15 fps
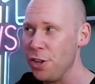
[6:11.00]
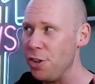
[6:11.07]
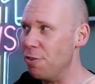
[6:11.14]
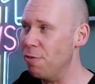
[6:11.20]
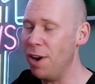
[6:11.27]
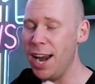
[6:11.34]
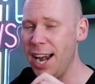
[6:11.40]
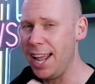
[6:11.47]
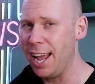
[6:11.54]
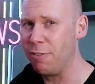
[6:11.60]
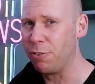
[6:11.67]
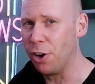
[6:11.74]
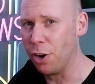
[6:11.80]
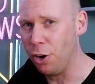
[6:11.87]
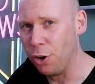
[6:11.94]
you really
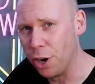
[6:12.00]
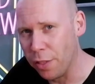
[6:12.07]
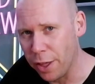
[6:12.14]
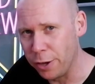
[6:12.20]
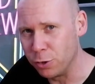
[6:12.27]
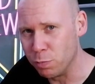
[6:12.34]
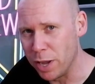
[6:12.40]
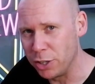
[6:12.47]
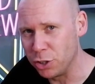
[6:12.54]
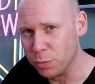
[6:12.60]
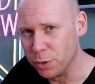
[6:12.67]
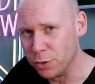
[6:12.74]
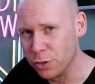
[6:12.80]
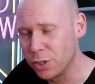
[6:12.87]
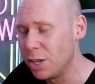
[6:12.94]
have got to look at those
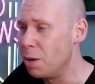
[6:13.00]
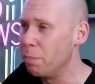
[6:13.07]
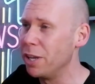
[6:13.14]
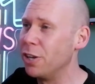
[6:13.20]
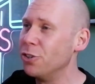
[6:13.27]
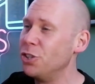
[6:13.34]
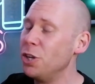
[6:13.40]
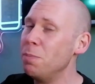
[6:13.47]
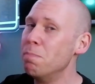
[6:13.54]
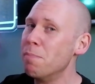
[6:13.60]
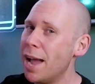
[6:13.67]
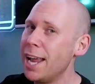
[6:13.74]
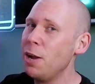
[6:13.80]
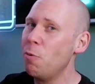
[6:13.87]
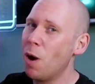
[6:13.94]
measurements because you
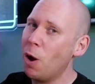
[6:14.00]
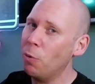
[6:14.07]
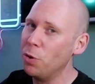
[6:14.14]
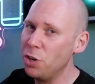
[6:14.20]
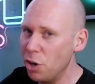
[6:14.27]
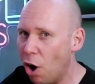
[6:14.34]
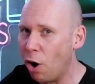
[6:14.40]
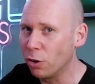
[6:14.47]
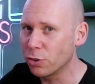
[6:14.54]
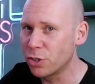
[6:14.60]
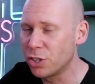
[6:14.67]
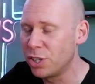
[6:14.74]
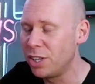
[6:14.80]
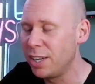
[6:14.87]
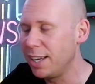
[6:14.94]
may well
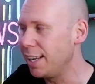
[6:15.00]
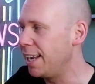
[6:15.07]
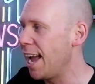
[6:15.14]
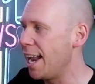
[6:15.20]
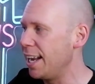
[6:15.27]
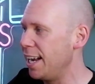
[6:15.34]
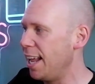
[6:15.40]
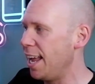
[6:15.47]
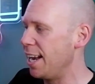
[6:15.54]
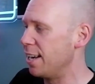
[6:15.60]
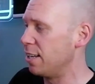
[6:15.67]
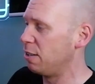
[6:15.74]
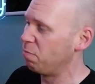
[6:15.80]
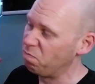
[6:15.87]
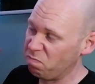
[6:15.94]
not get it in.